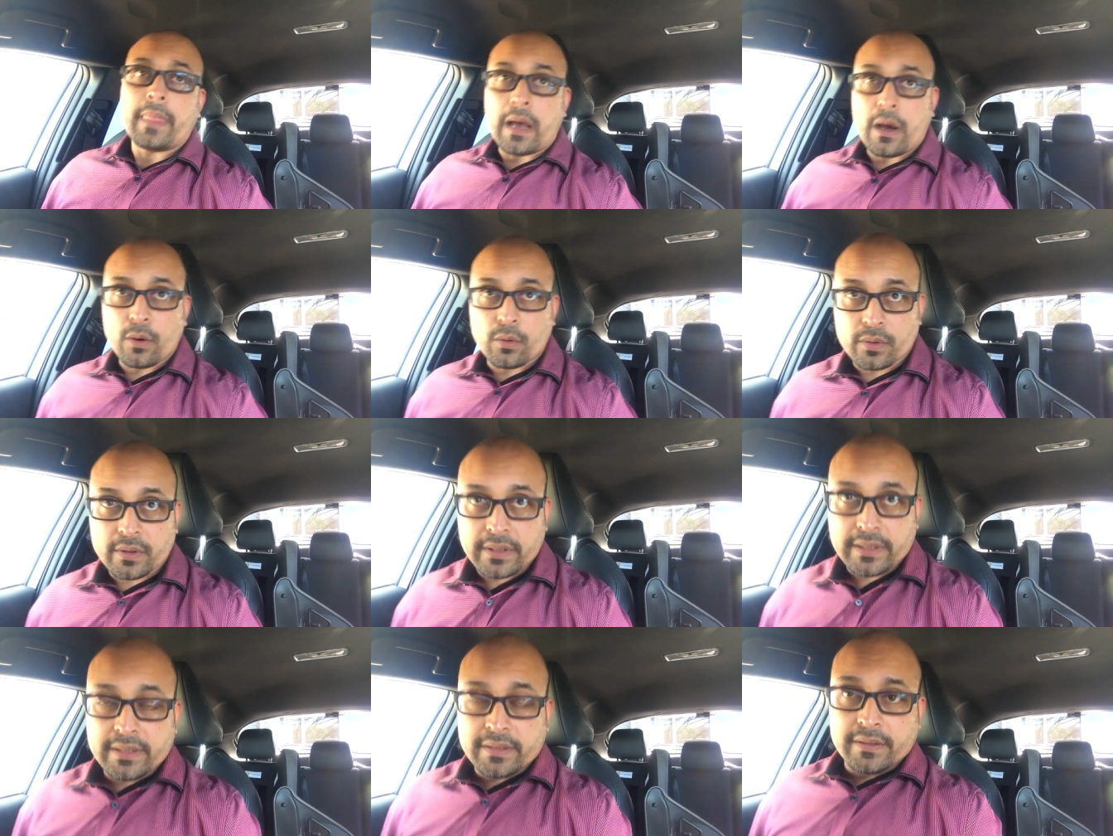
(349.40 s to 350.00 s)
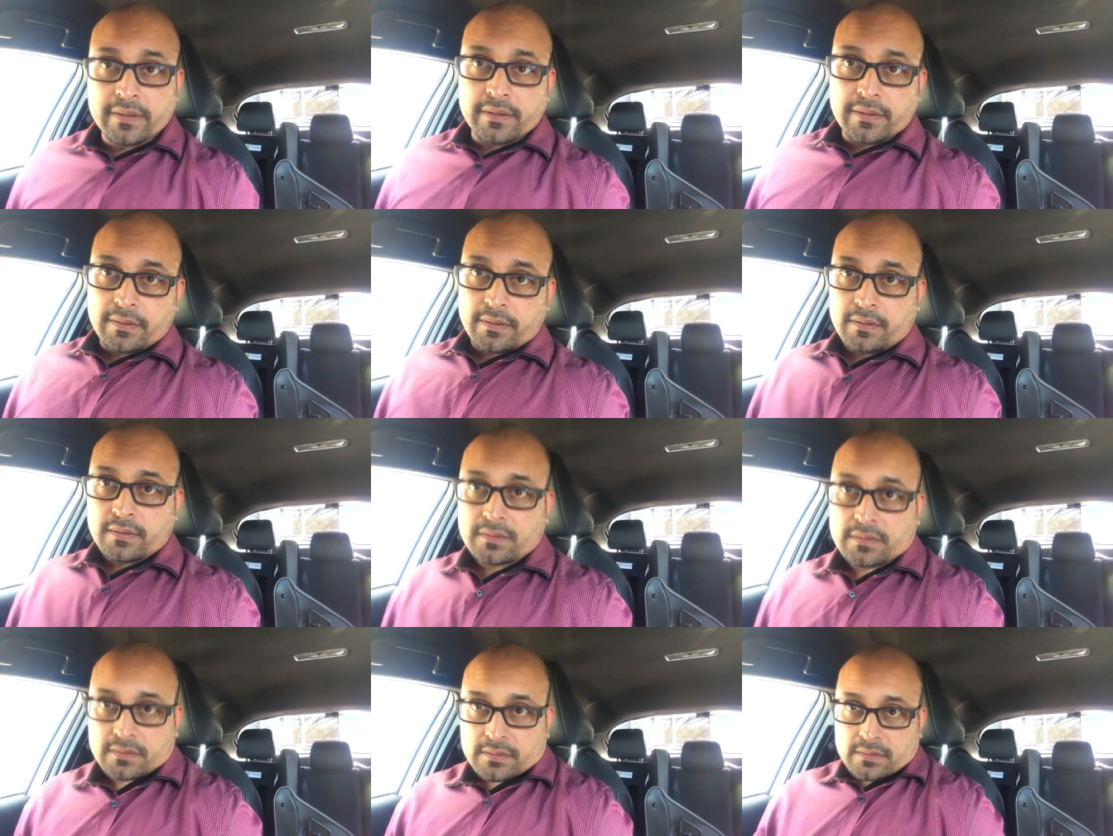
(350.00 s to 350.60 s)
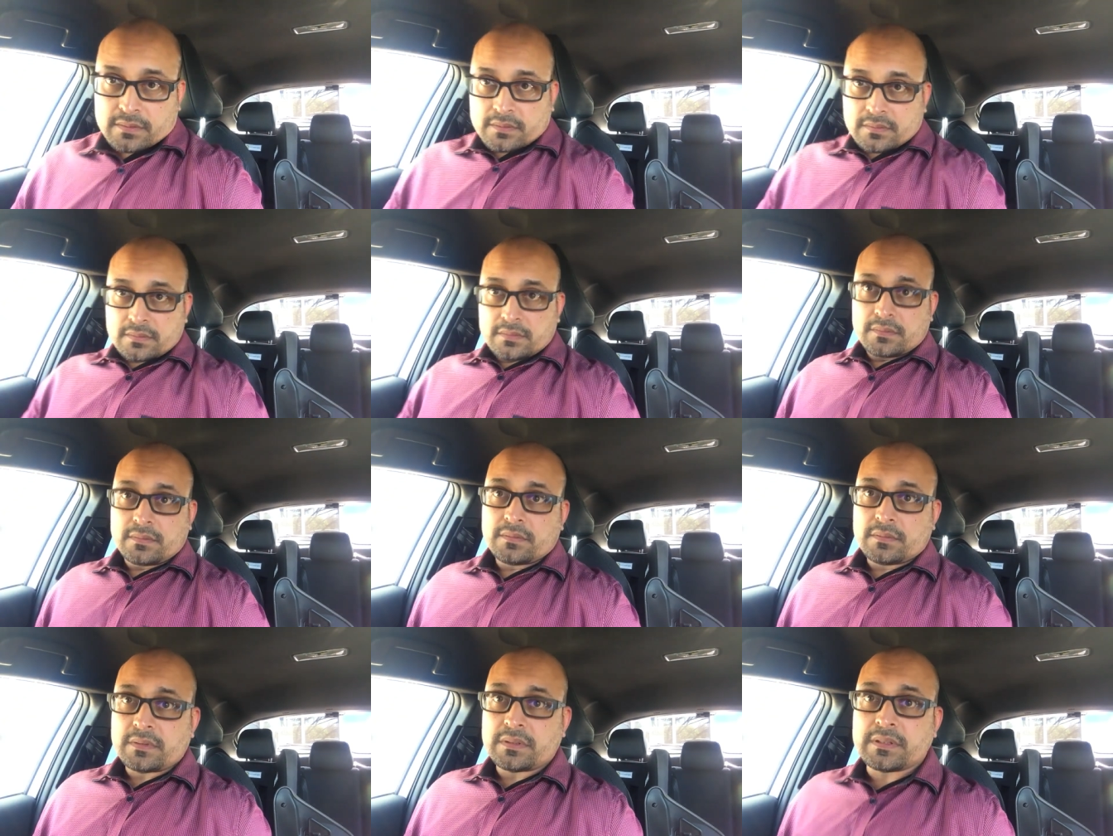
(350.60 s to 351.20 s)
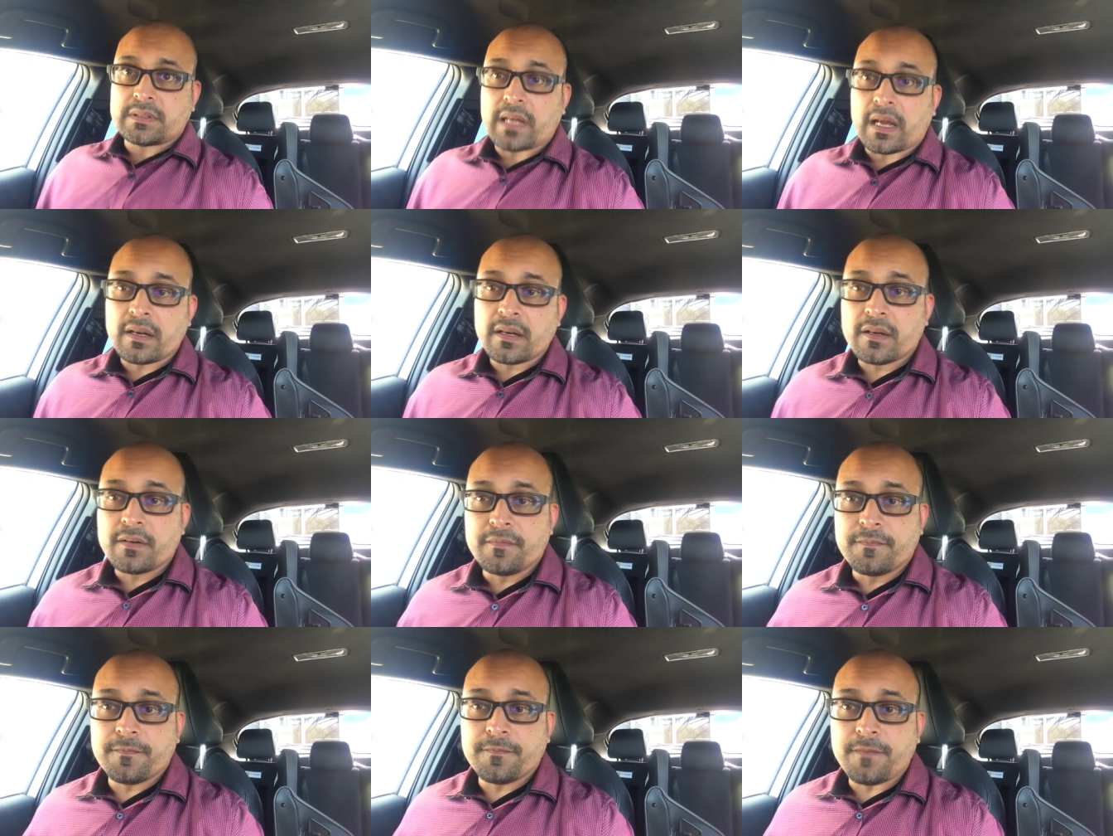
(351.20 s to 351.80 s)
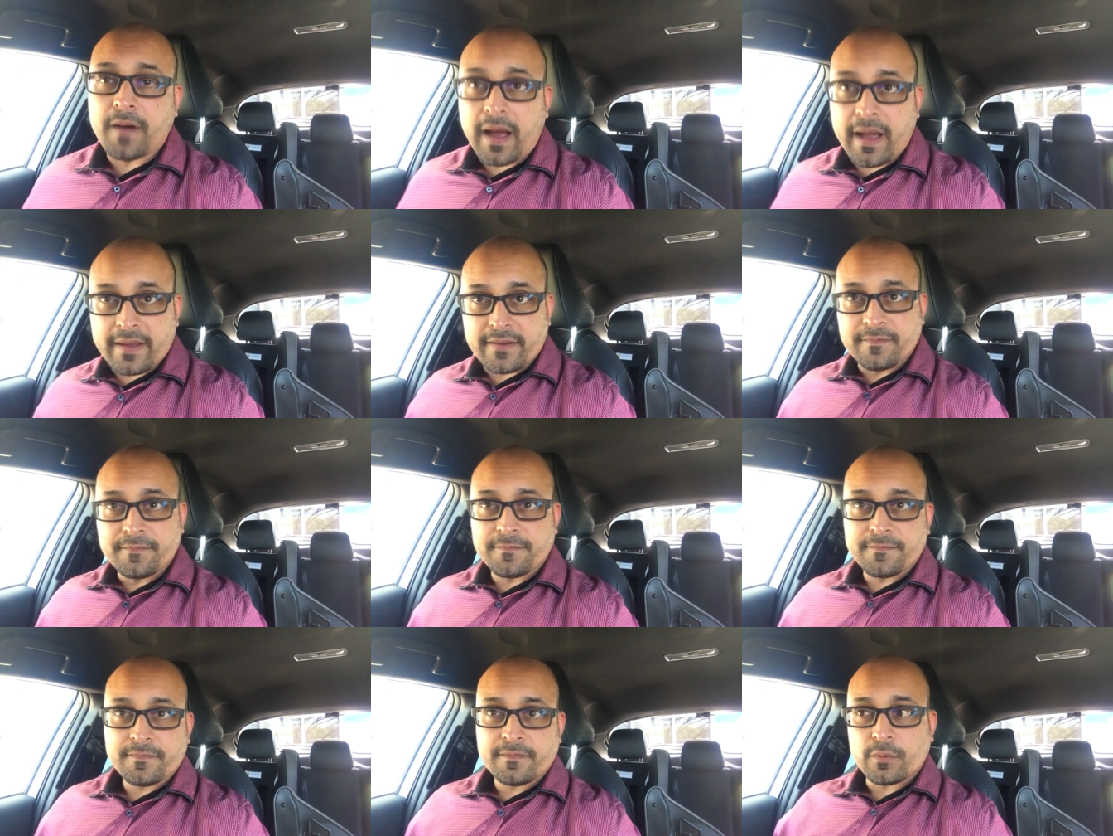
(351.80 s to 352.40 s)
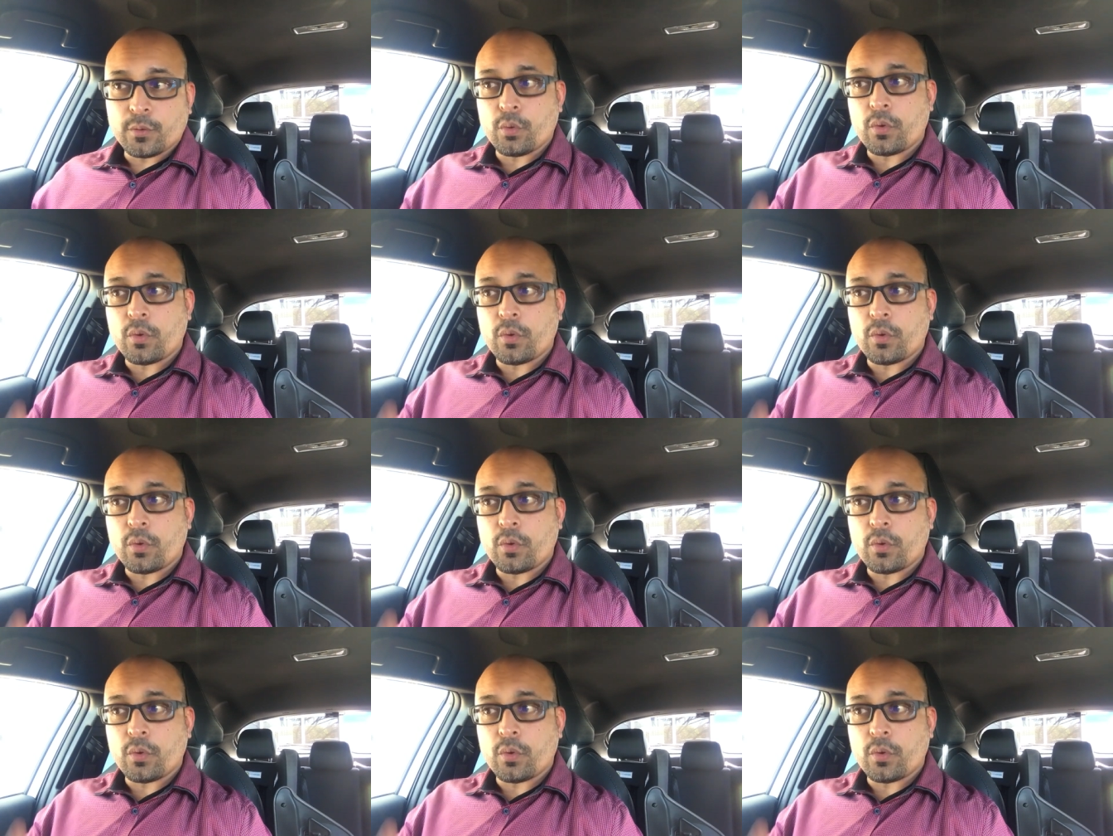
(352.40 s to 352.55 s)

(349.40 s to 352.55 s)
Now in standard 5,